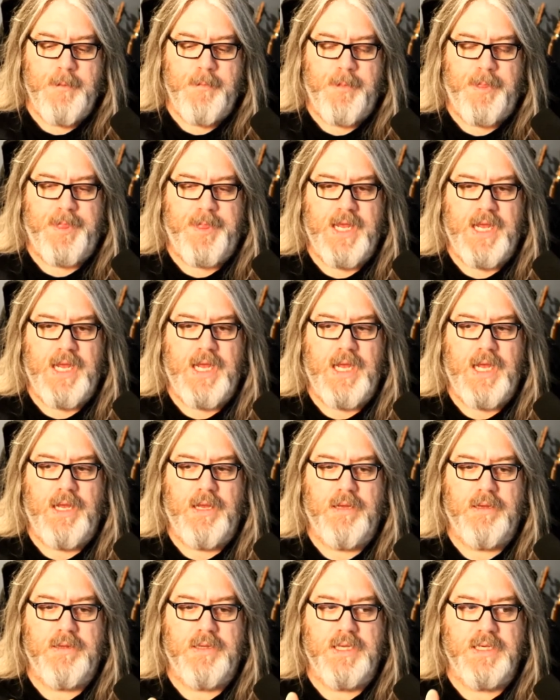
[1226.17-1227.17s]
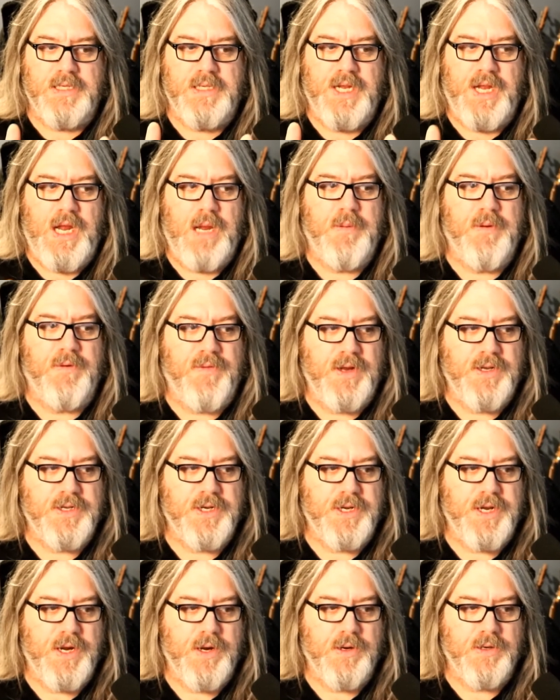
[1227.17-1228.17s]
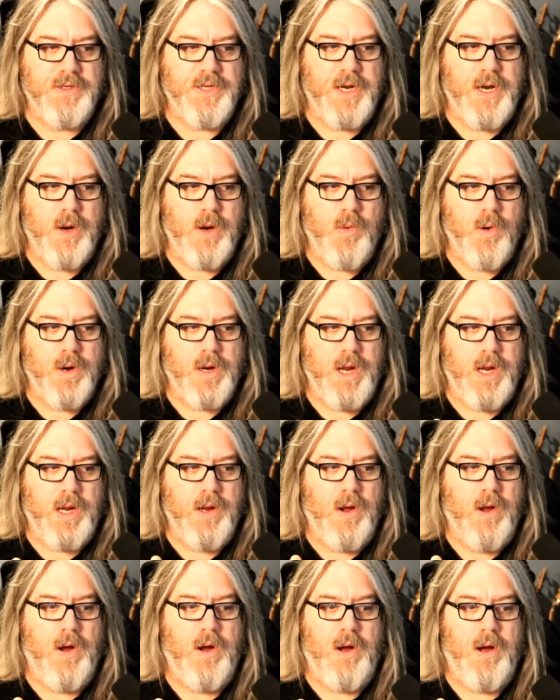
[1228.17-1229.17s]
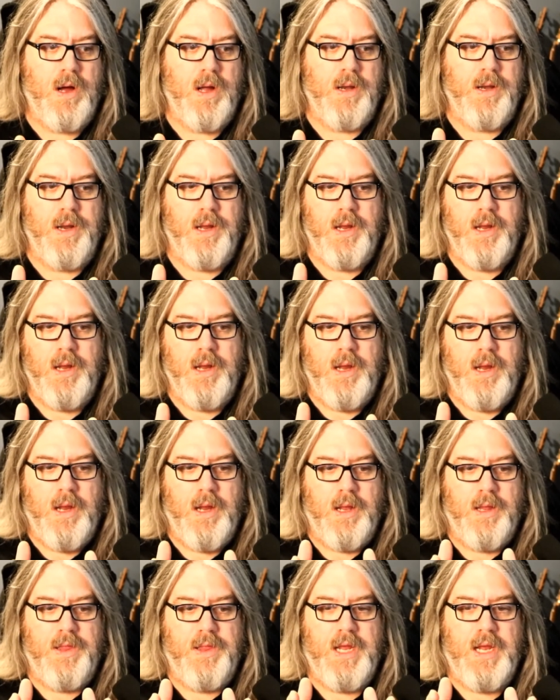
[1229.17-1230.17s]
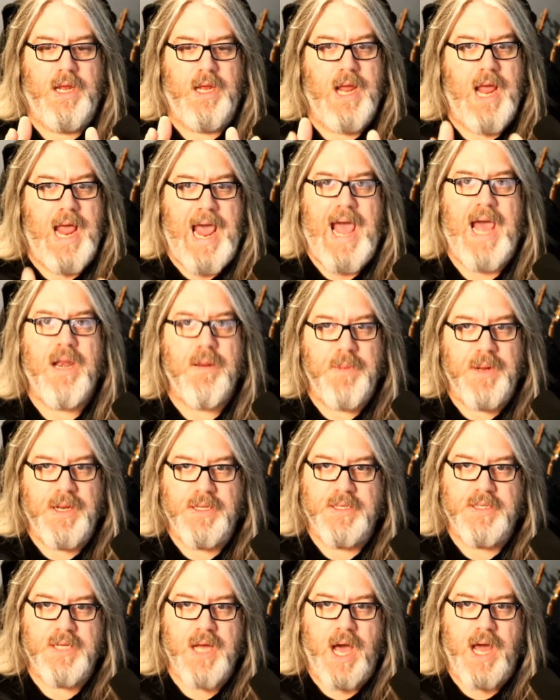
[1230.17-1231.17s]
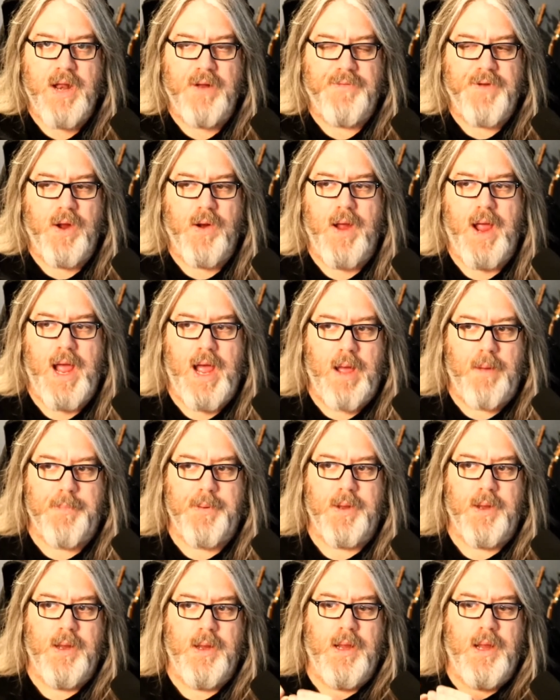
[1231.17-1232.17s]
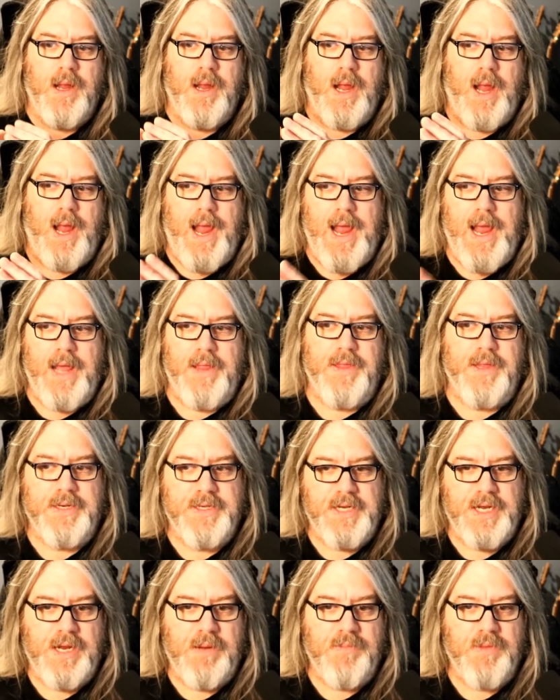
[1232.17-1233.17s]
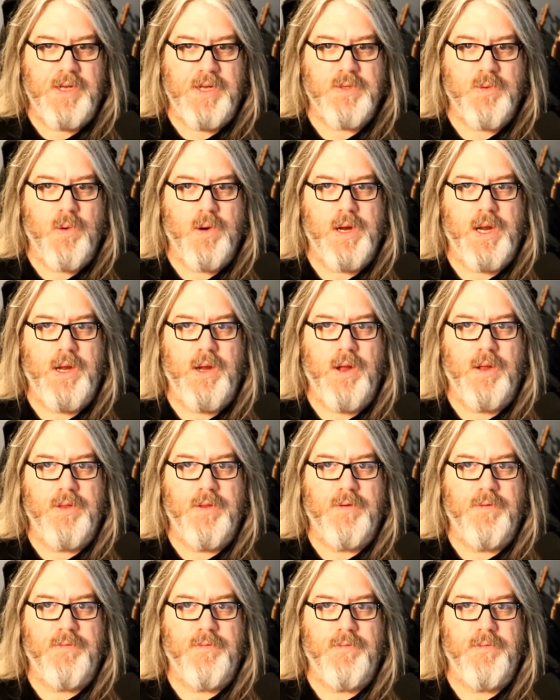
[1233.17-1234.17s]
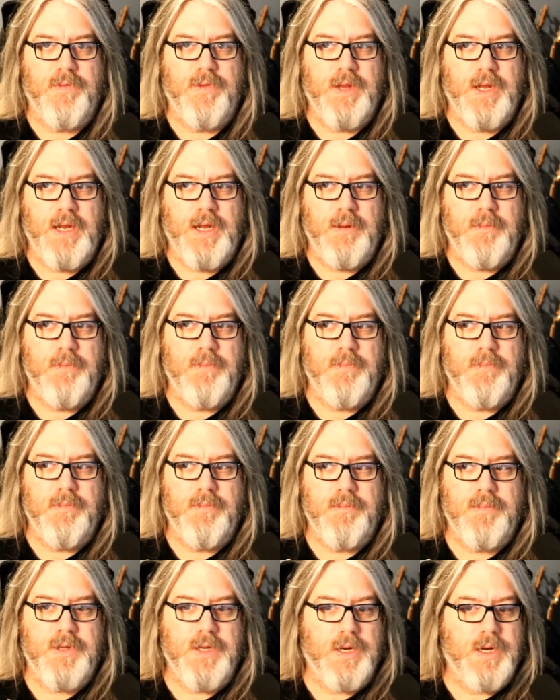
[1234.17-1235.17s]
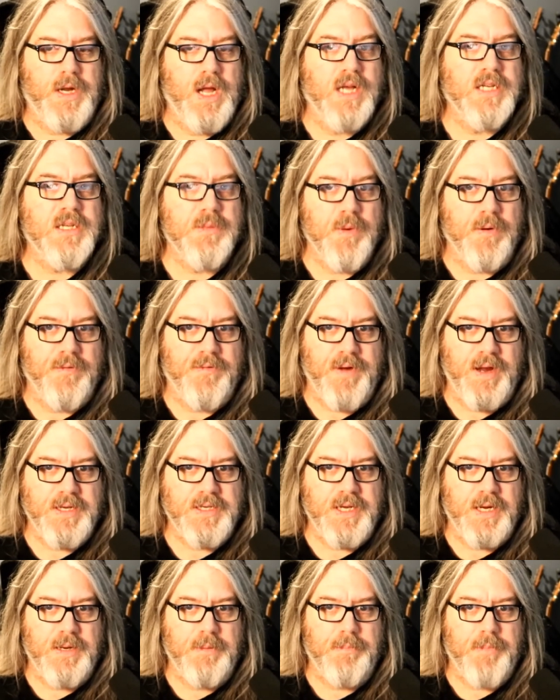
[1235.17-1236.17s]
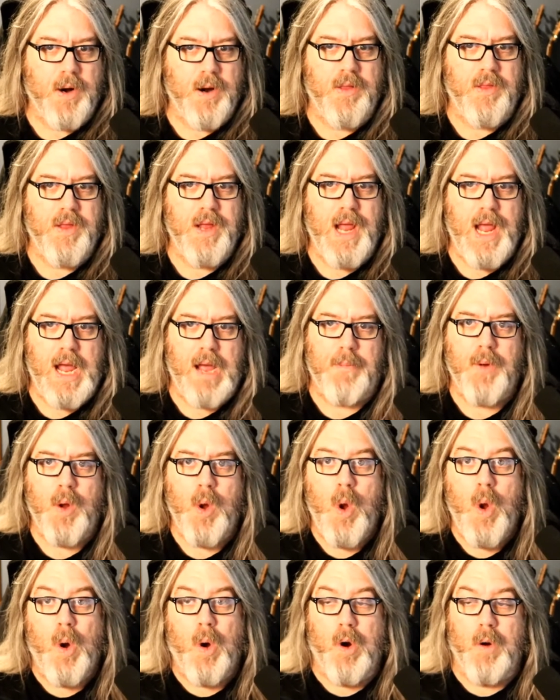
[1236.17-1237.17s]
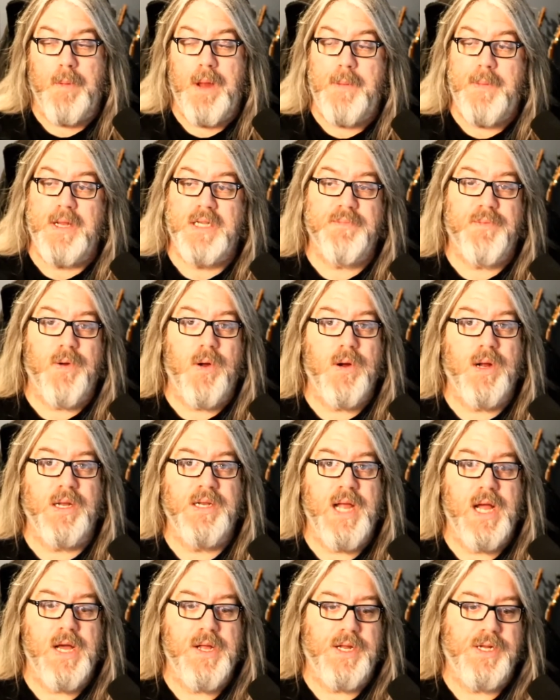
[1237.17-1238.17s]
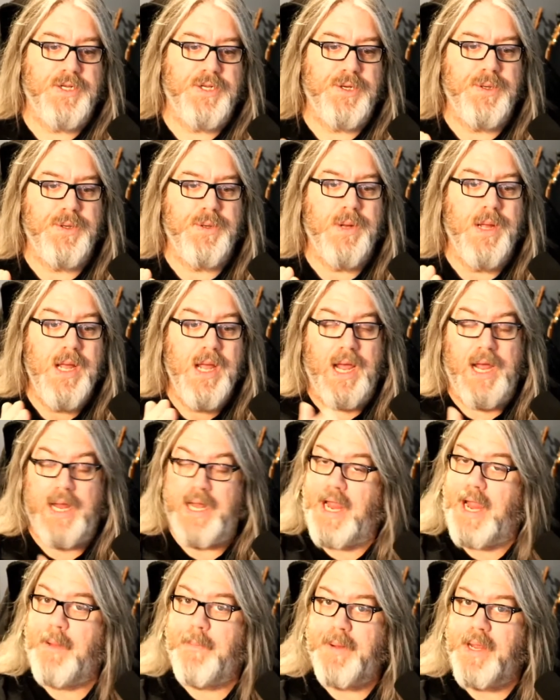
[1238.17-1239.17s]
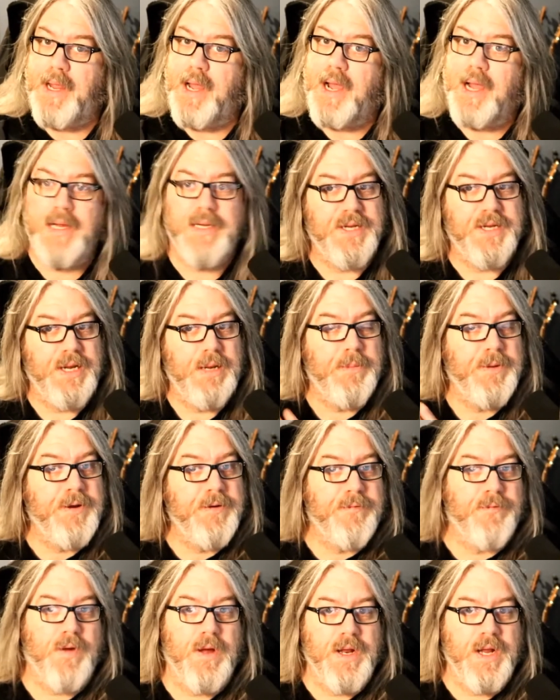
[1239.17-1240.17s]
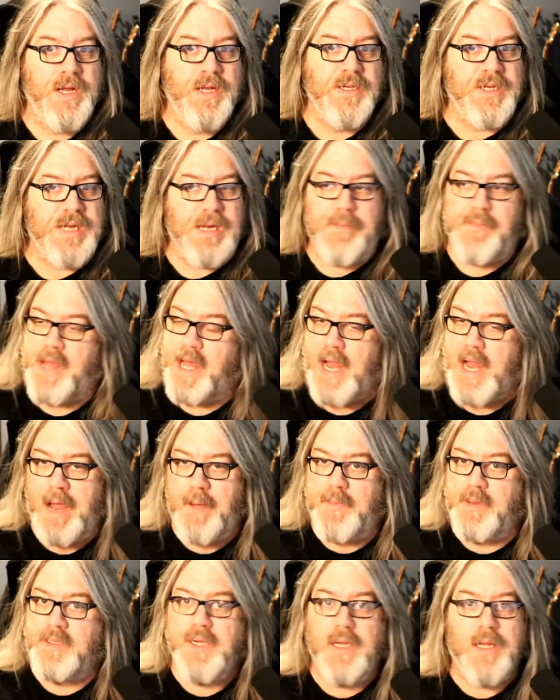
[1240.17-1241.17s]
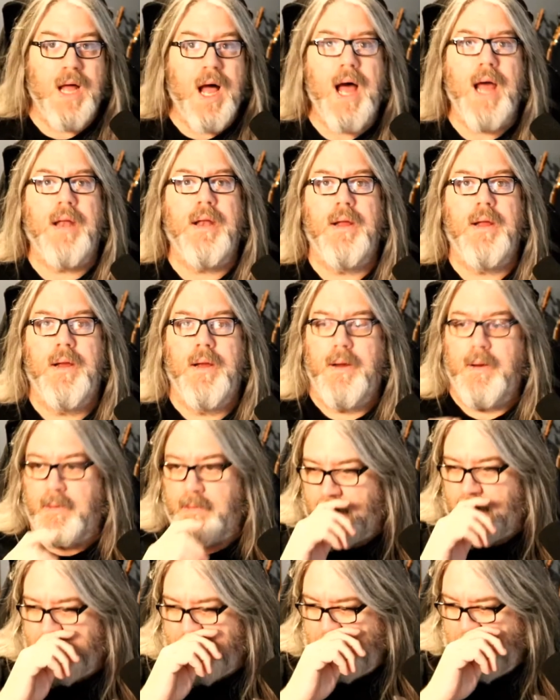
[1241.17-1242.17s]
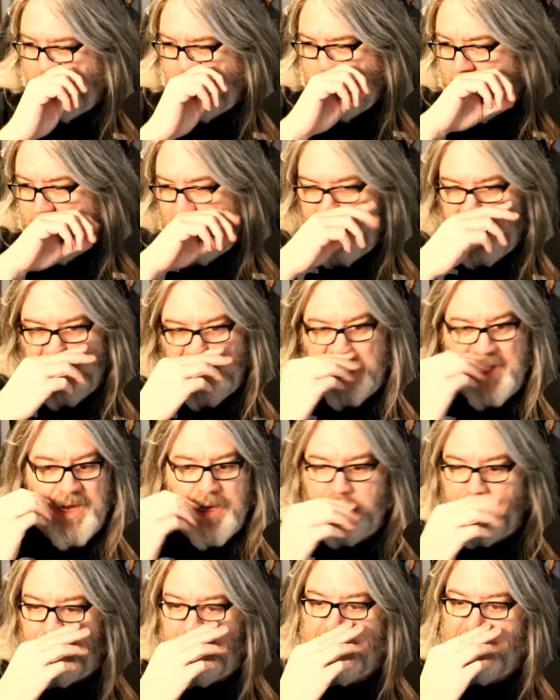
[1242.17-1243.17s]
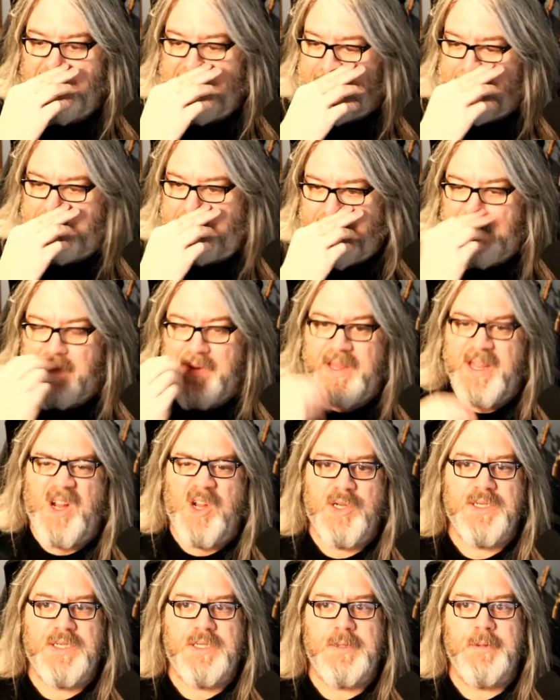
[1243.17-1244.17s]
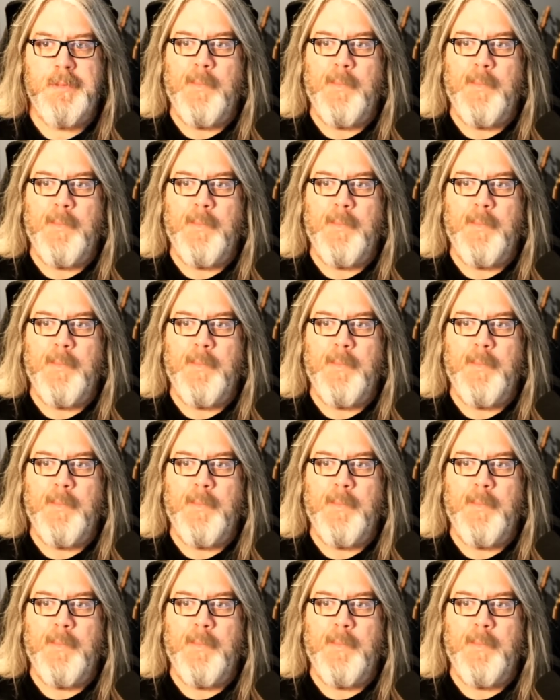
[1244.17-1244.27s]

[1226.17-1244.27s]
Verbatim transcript: the the team of engineers that are working on the admin side of your app and the team that's working on the the the customer facing part of the app or maybe it's broken down into an API team and a front end team that happens a lot right um, maybe there's